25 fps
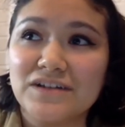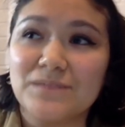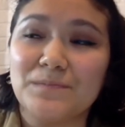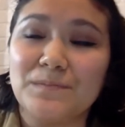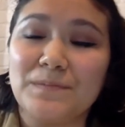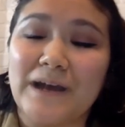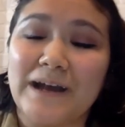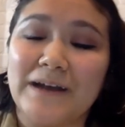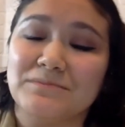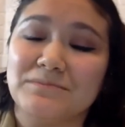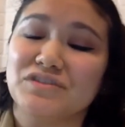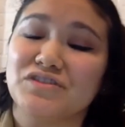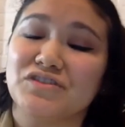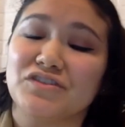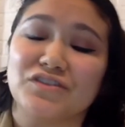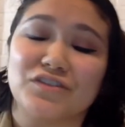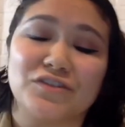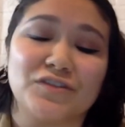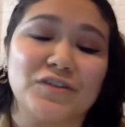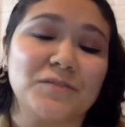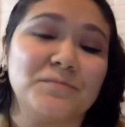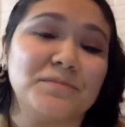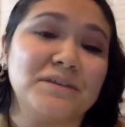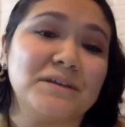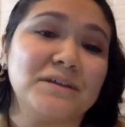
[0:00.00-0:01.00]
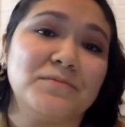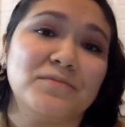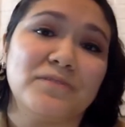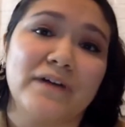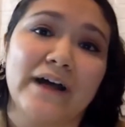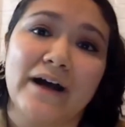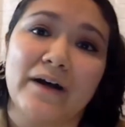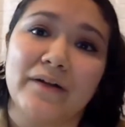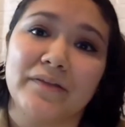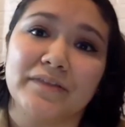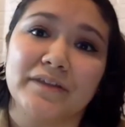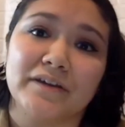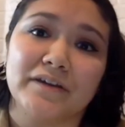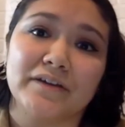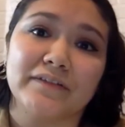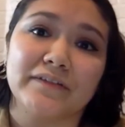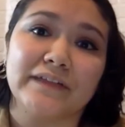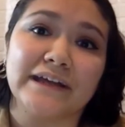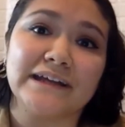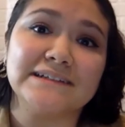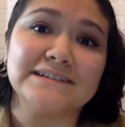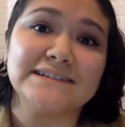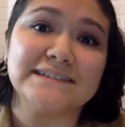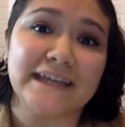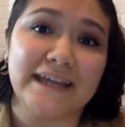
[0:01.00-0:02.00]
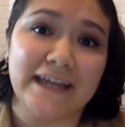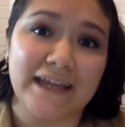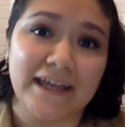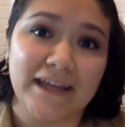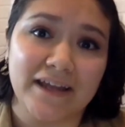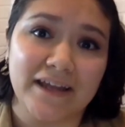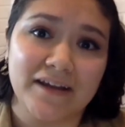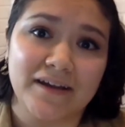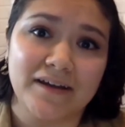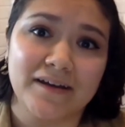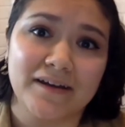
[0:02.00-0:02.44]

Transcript: I'm sure there are people out there that take